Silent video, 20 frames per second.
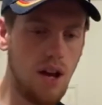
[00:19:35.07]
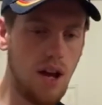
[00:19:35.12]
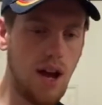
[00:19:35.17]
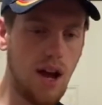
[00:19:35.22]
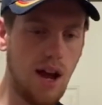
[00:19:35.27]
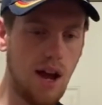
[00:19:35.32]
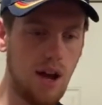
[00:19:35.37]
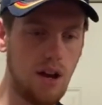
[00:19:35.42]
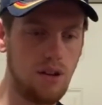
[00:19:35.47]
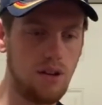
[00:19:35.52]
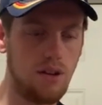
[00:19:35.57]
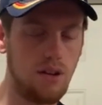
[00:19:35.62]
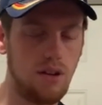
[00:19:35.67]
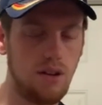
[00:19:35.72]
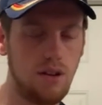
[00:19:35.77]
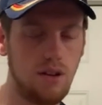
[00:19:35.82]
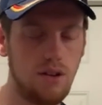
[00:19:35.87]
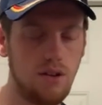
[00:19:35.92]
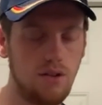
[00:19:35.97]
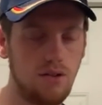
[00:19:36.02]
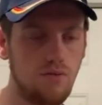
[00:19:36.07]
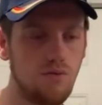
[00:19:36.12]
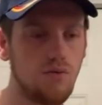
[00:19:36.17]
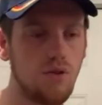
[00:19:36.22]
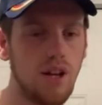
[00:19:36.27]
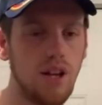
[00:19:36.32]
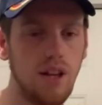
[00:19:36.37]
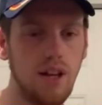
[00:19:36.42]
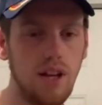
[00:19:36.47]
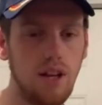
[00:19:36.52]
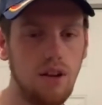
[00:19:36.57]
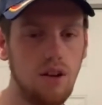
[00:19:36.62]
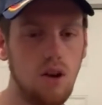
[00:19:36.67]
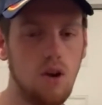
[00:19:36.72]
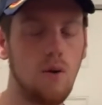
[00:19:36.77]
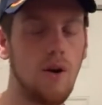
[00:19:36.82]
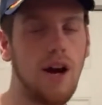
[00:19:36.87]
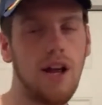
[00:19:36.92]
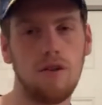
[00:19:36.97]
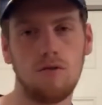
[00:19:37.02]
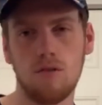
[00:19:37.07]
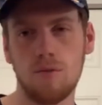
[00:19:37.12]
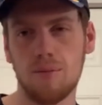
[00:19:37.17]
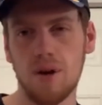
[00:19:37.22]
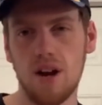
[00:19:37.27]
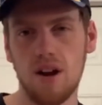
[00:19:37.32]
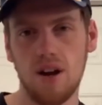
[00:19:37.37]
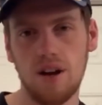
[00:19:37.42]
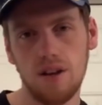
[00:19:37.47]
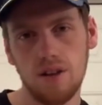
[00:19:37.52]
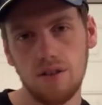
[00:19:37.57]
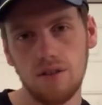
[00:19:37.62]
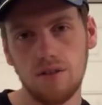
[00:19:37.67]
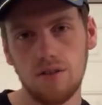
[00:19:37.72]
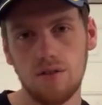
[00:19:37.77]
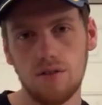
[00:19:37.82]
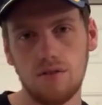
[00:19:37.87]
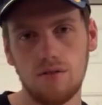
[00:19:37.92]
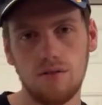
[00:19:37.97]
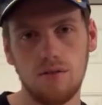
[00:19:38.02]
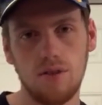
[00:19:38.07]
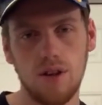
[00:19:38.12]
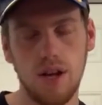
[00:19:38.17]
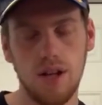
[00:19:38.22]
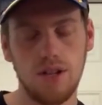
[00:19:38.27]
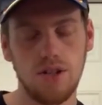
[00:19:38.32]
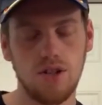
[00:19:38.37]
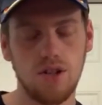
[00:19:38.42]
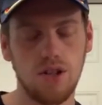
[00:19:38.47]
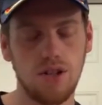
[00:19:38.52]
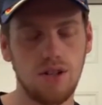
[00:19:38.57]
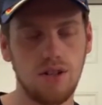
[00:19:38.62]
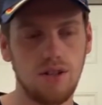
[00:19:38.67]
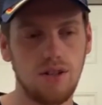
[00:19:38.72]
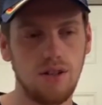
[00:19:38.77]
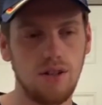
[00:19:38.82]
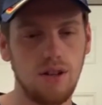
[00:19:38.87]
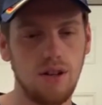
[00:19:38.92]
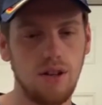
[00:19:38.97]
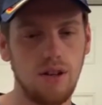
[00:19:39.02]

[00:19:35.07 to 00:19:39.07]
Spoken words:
And there's really no way to repair it. It's just,